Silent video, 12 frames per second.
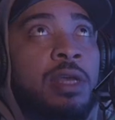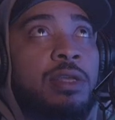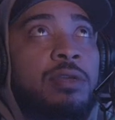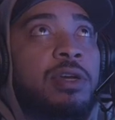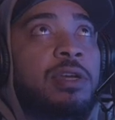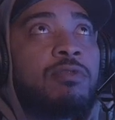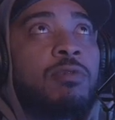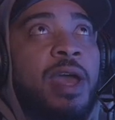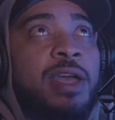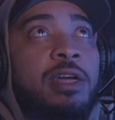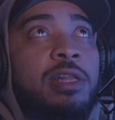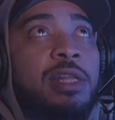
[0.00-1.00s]
you're gonna
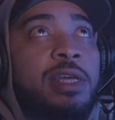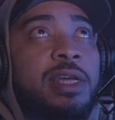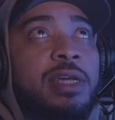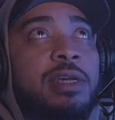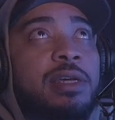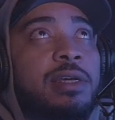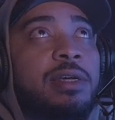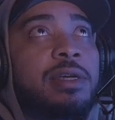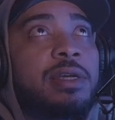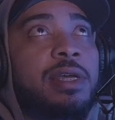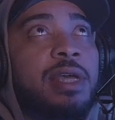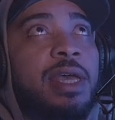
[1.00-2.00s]
right click,
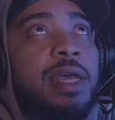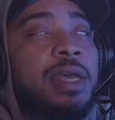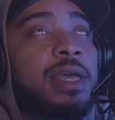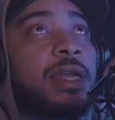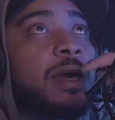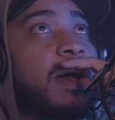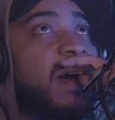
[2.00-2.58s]
and